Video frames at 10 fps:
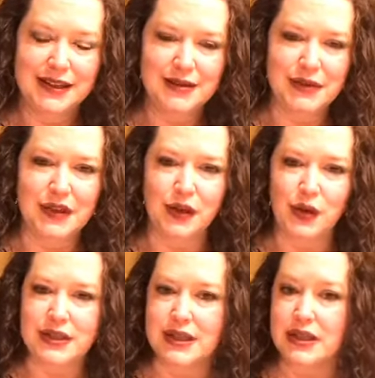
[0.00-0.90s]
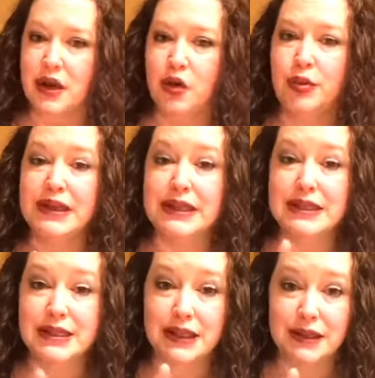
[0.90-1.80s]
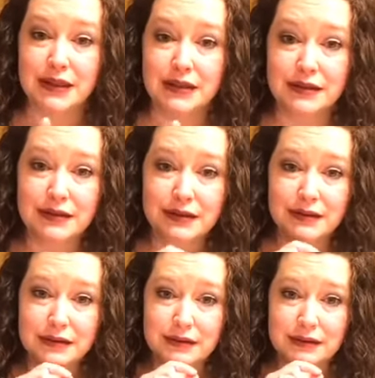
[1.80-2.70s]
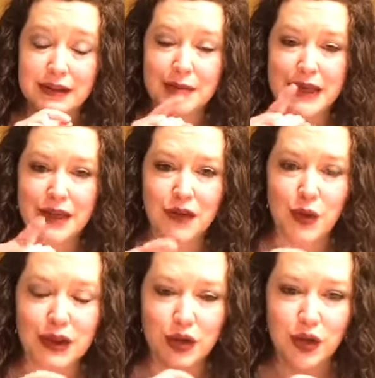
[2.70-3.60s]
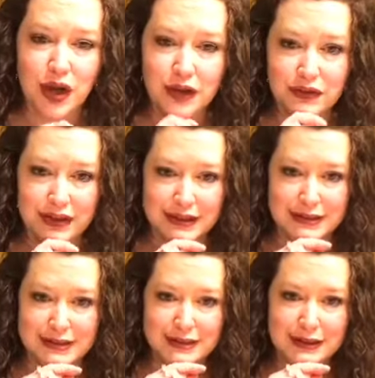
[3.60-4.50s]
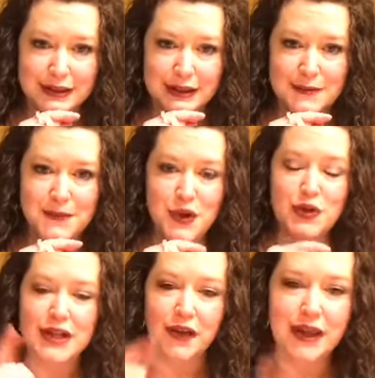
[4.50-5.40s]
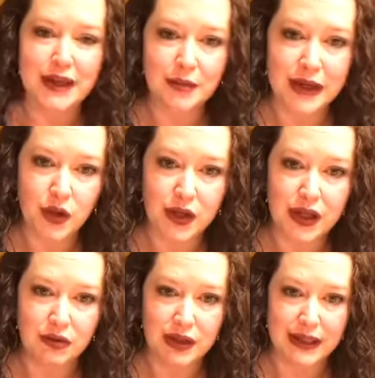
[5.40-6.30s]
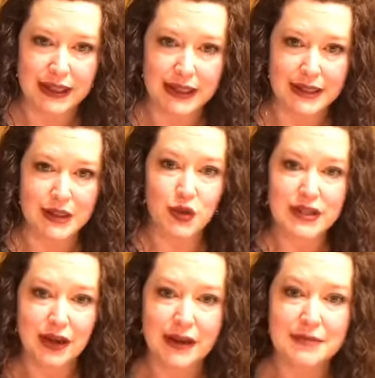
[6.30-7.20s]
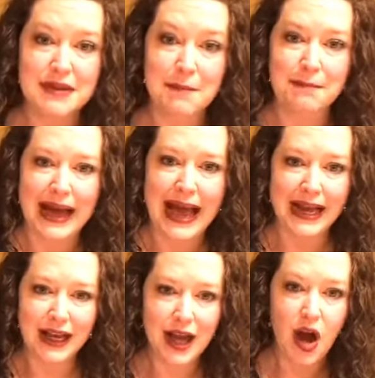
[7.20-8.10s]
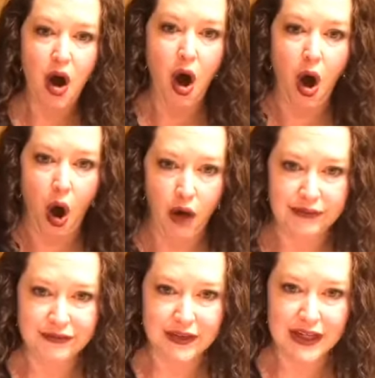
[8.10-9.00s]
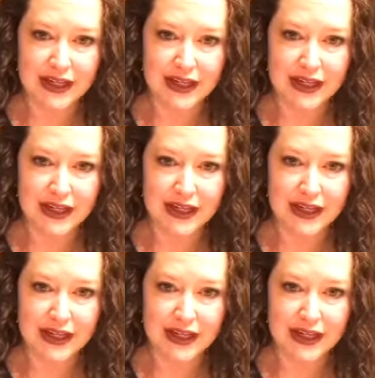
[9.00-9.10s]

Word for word: But the Lord says, Oh, but listen, let me give you a little confidence. You tell the enemy who he really is, you tell him to back off